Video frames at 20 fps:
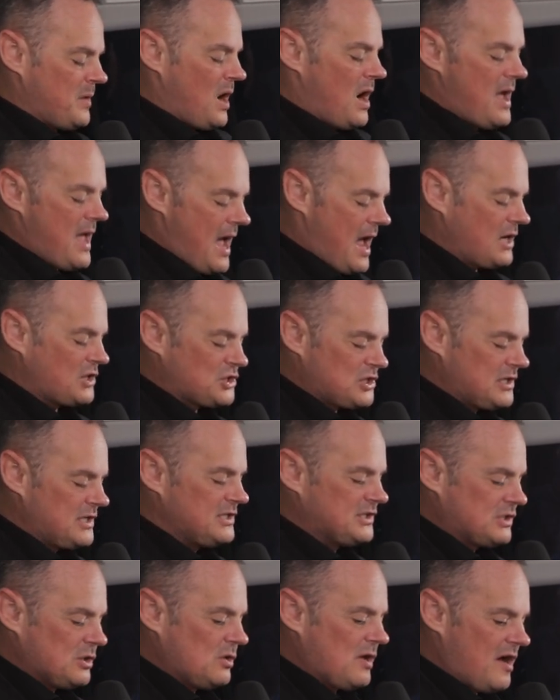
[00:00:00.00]
I actually
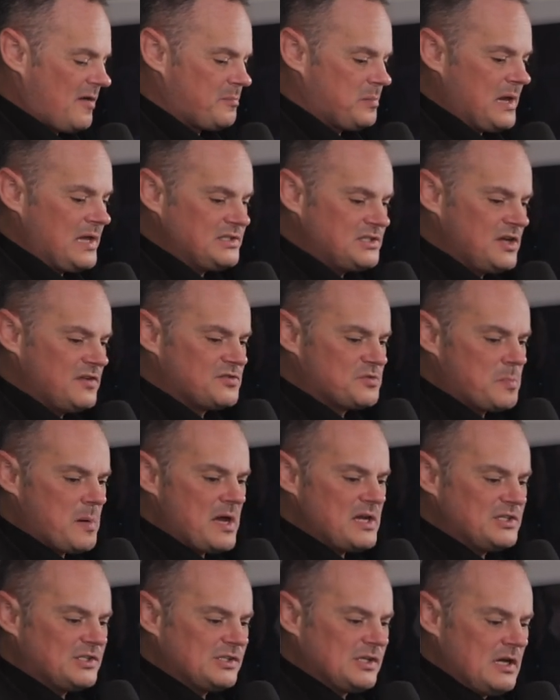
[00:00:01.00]
still have plenty of
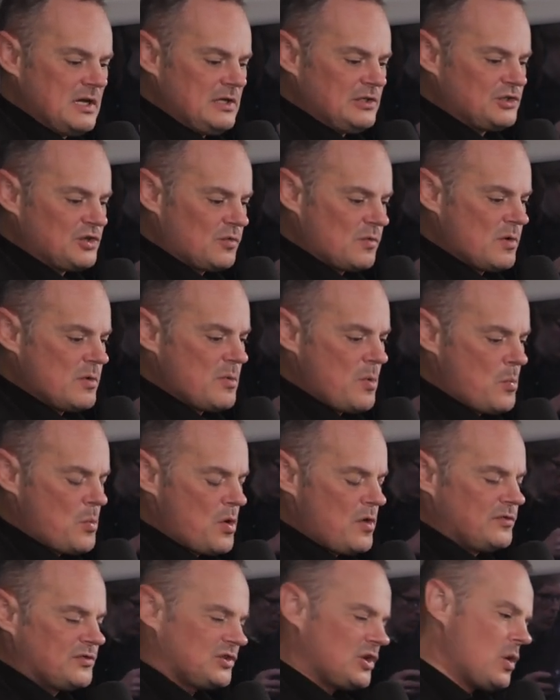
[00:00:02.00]
space to room and
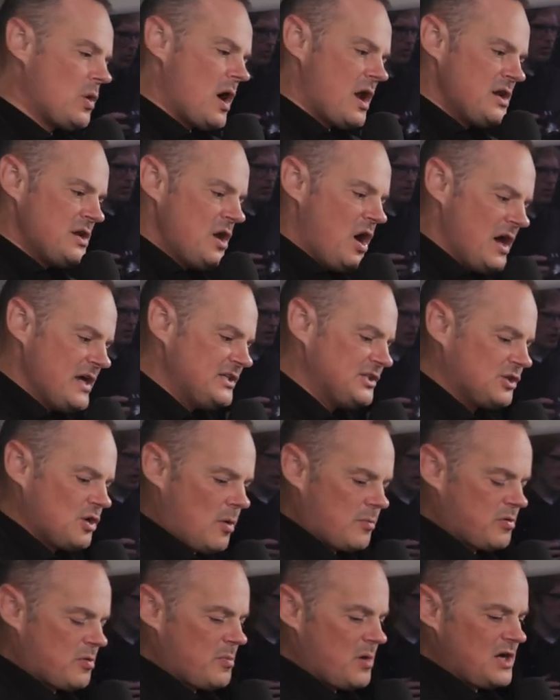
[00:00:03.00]
move. So a nice
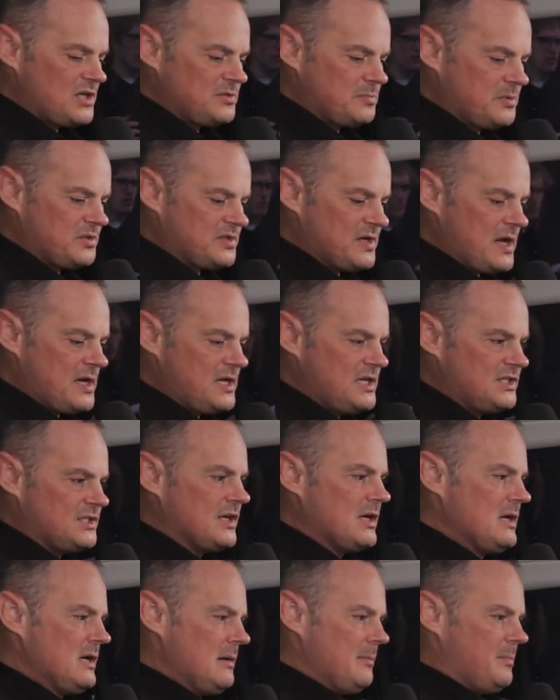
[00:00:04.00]
compromise Mercedes
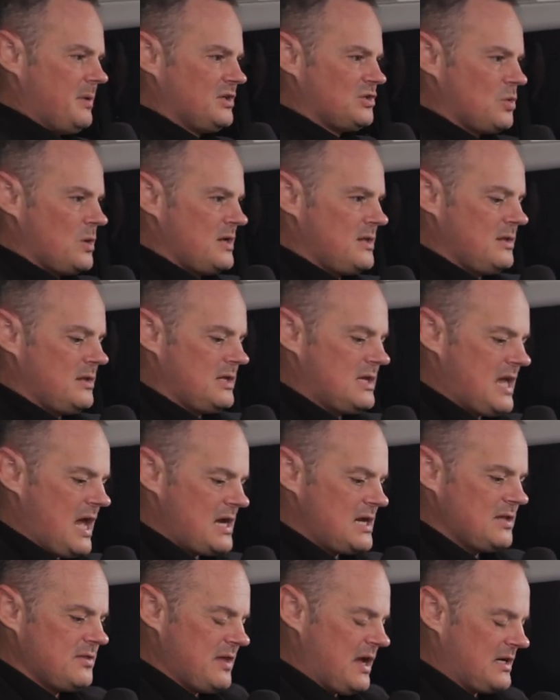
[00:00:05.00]
between
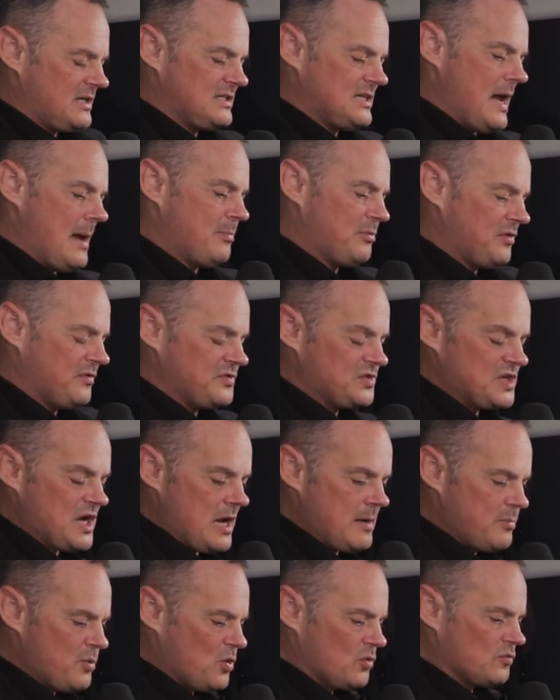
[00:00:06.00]
getting that depth of
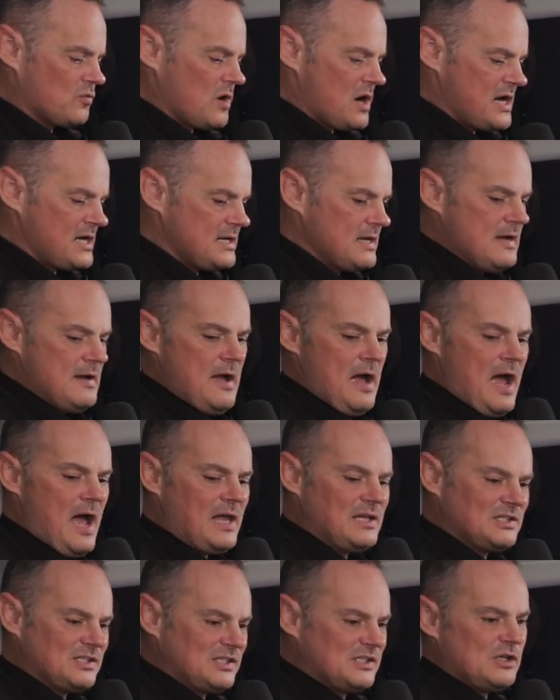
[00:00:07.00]
skateboard right
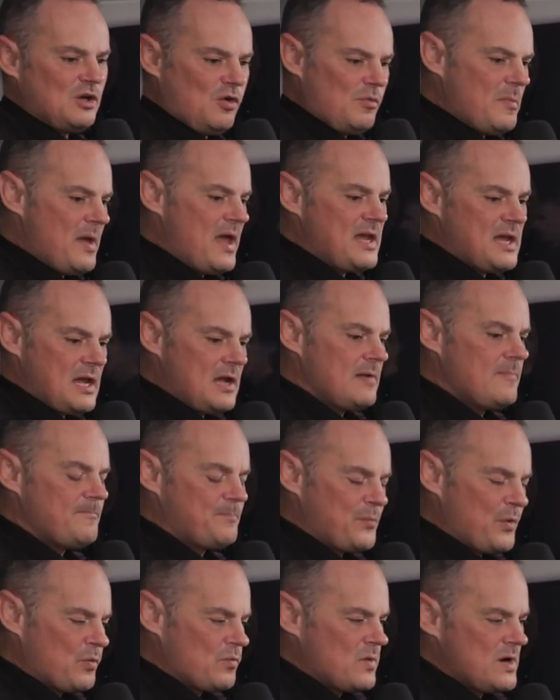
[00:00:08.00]
and still making
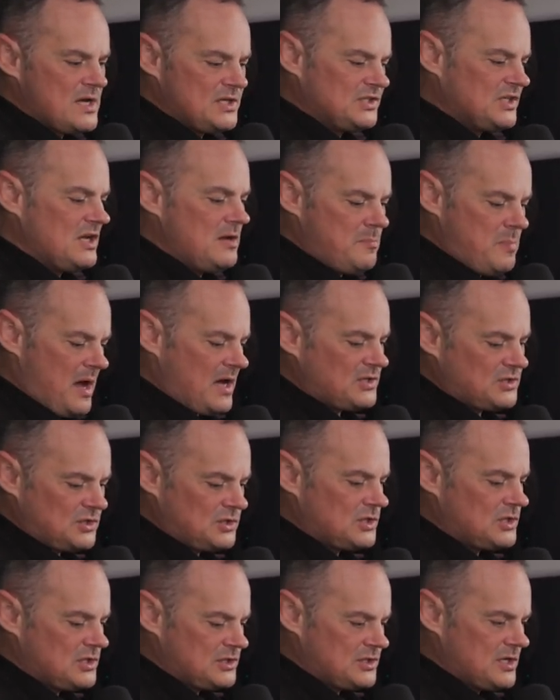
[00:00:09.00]
the rear seat
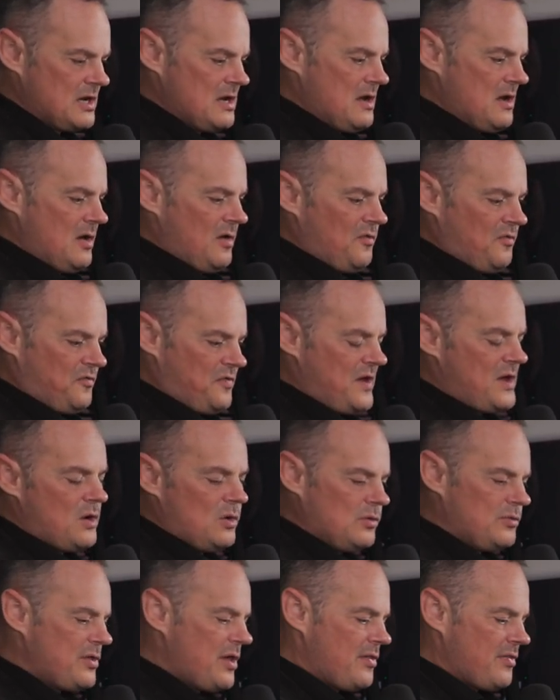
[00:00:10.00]
passengers
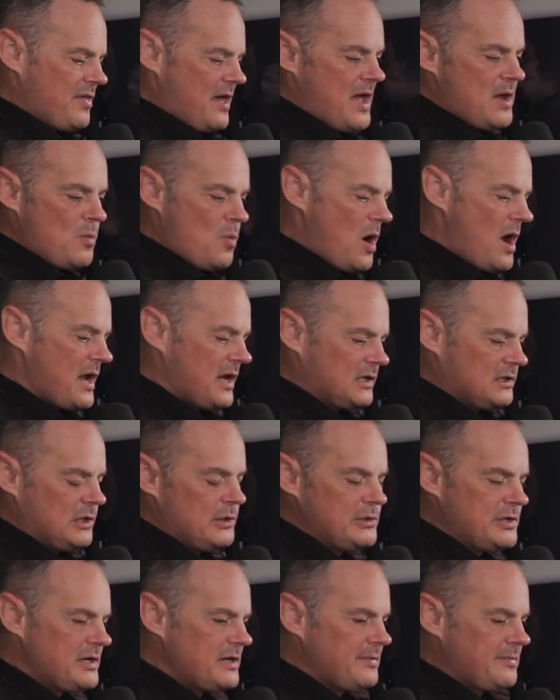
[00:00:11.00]
feel that they were
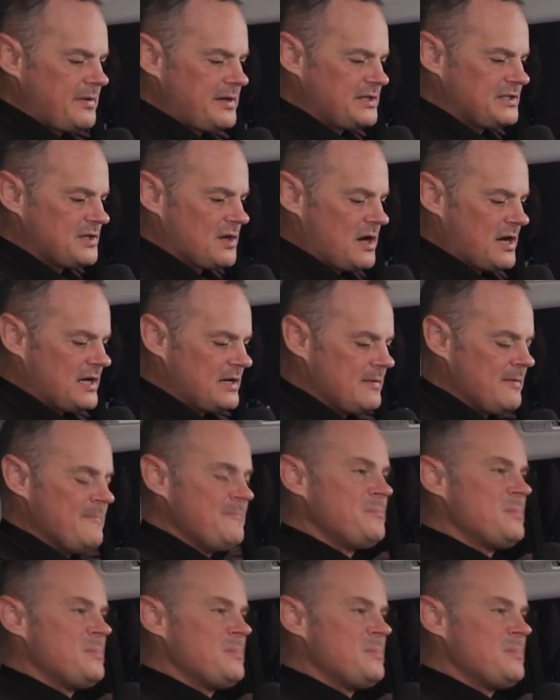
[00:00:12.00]
included in the design.